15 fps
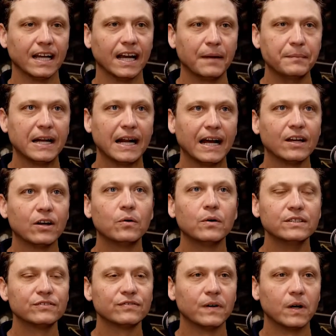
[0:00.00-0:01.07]
I mean, I
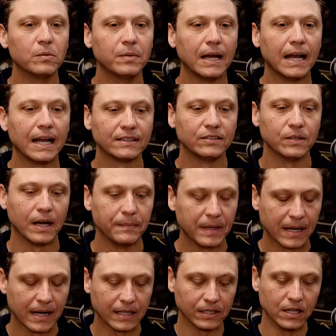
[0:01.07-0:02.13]
always fall back to,
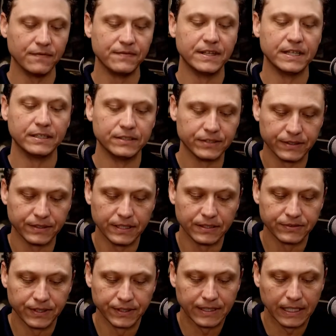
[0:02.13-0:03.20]
I love there's
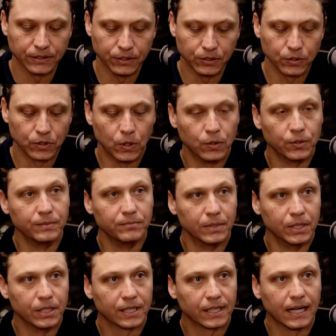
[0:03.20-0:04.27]
like that little golden
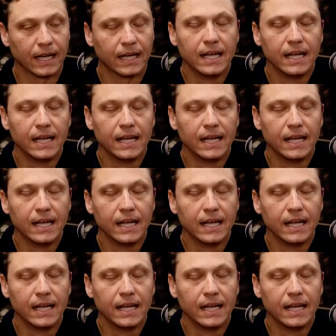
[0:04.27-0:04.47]
book, and